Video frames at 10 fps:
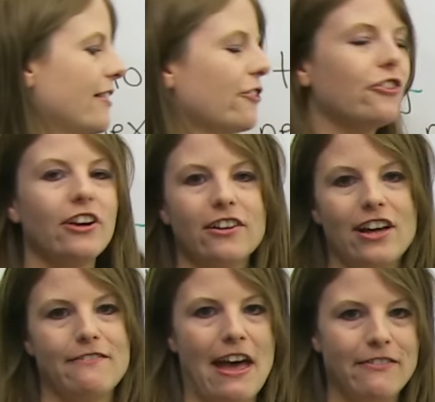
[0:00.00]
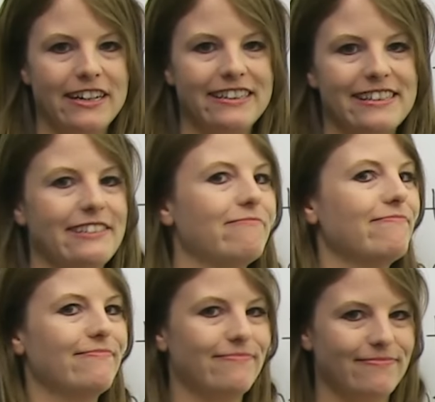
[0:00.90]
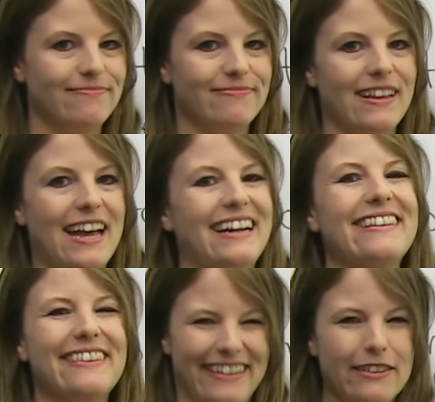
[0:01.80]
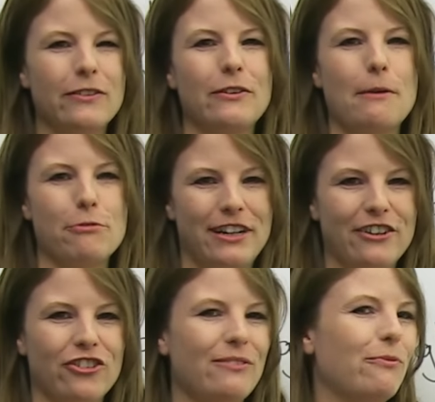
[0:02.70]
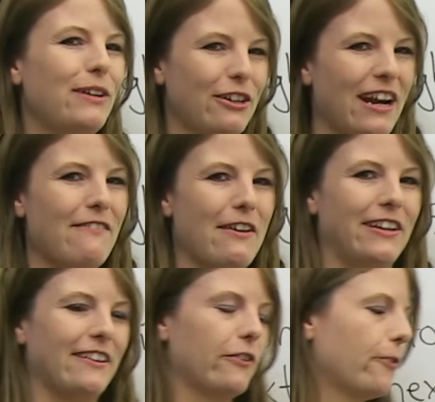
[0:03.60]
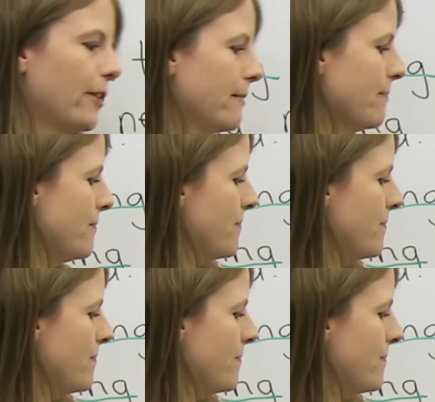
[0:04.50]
there's not a lot of evidence, and it's a prediction we don't have evidence for.